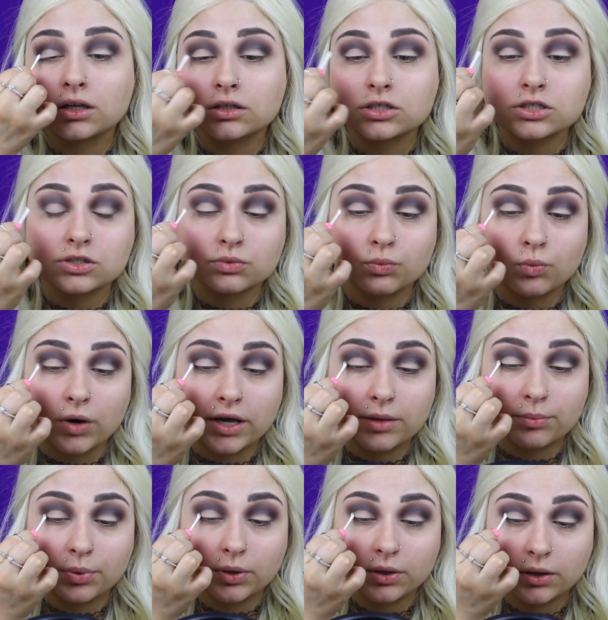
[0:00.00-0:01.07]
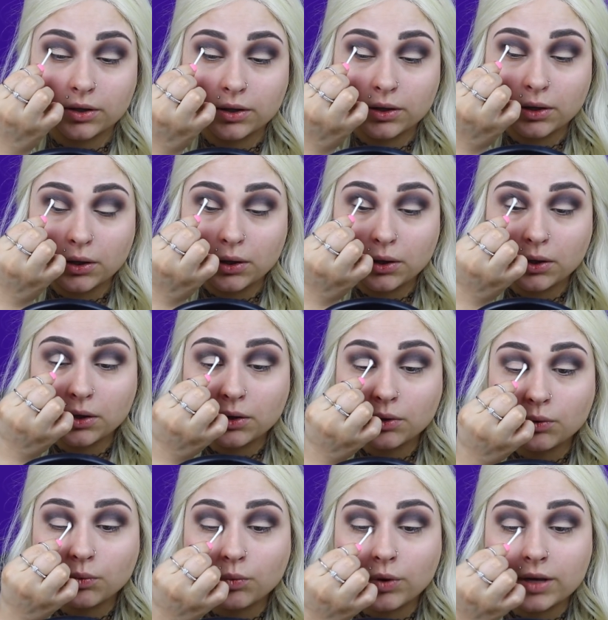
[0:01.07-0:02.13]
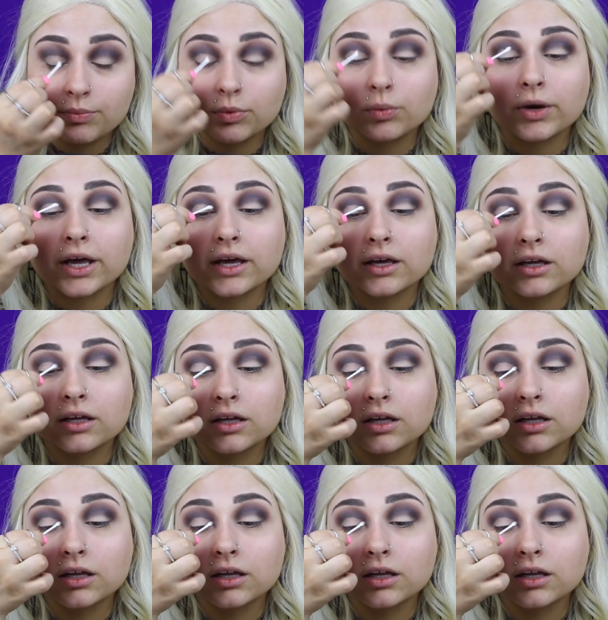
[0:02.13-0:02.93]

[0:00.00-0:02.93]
just wipe away.